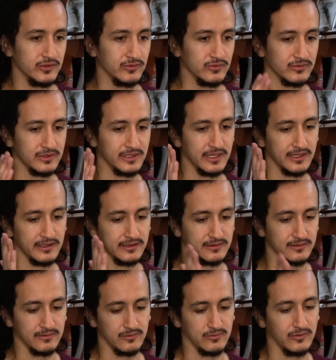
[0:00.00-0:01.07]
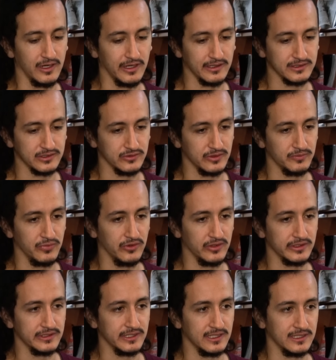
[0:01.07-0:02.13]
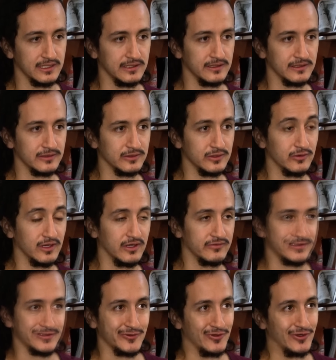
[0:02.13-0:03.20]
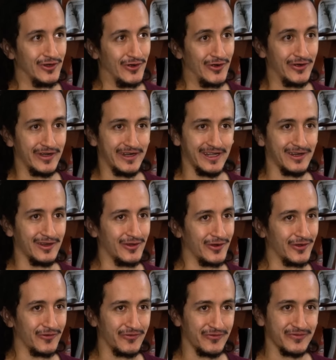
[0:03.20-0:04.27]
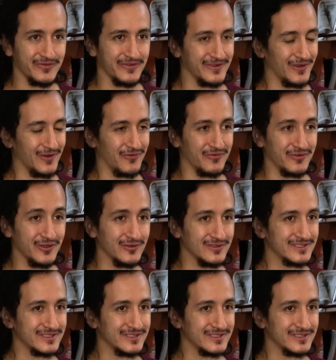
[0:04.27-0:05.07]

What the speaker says: You get right into the point and you have to learn a lot of new